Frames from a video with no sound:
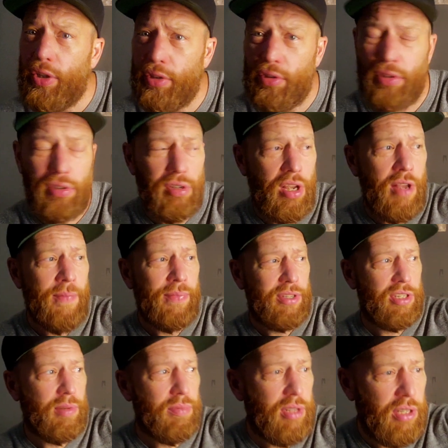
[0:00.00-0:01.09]
is
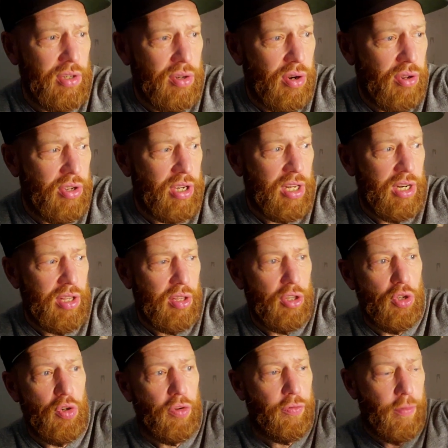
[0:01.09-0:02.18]
something, you know, you can either
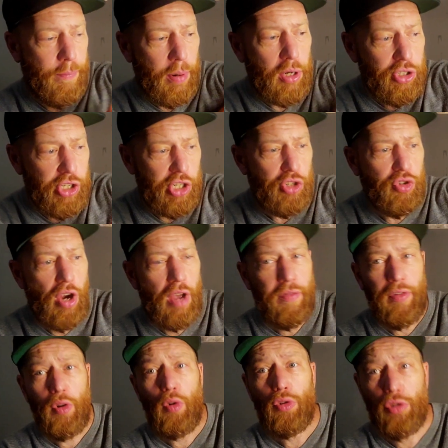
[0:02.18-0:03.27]
use for punching
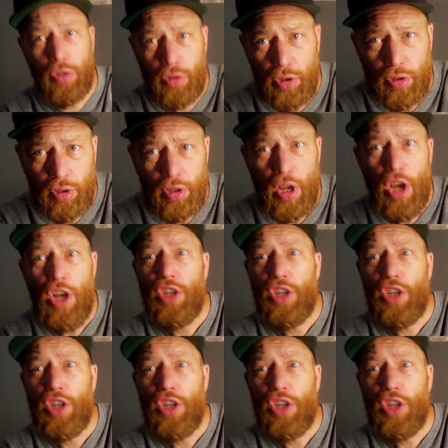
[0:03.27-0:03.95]
traffic or to just